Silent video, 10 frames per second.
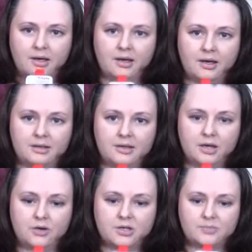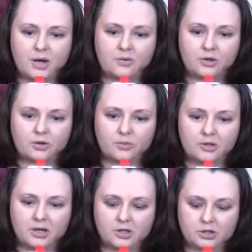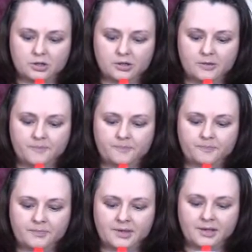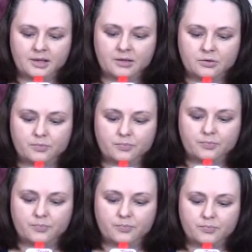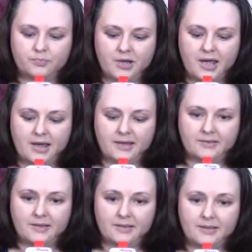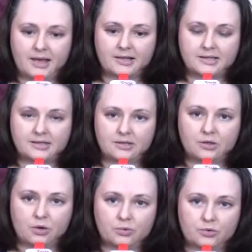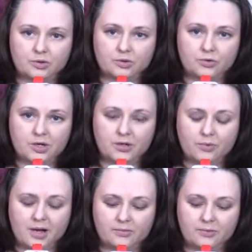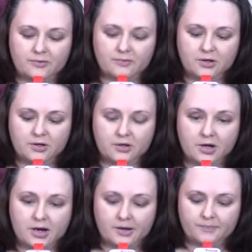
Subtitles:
And here is my recommendation to play the next note, green one, with finger